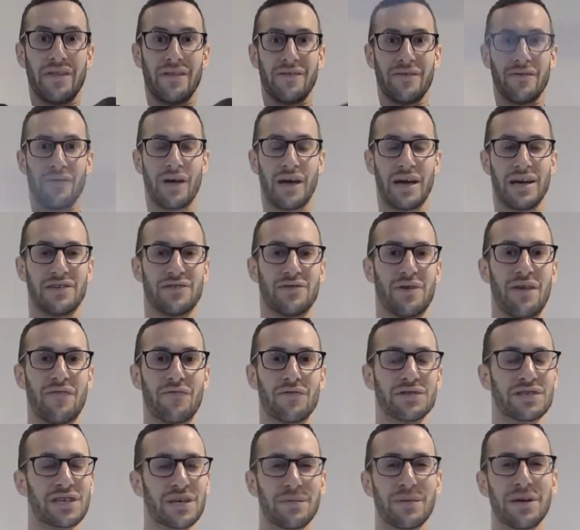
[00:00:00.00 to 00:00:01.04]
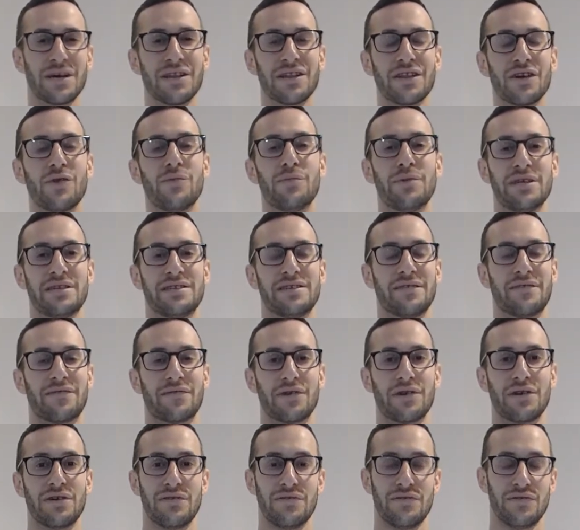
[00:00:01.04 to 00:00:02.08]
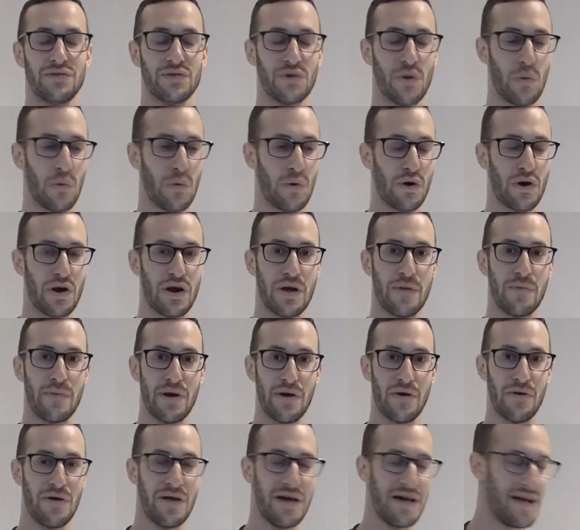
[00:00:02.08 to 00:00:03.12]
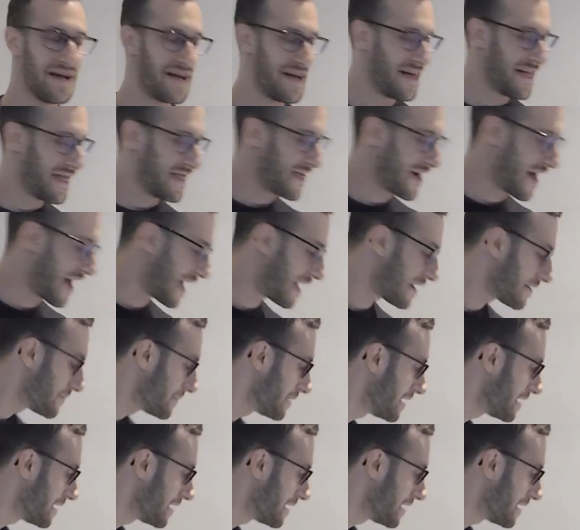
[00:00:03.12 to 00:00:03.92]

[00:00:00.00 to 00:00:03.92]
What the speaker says: Okay, so everyone's gonna be a little bit different. Don't worry about that.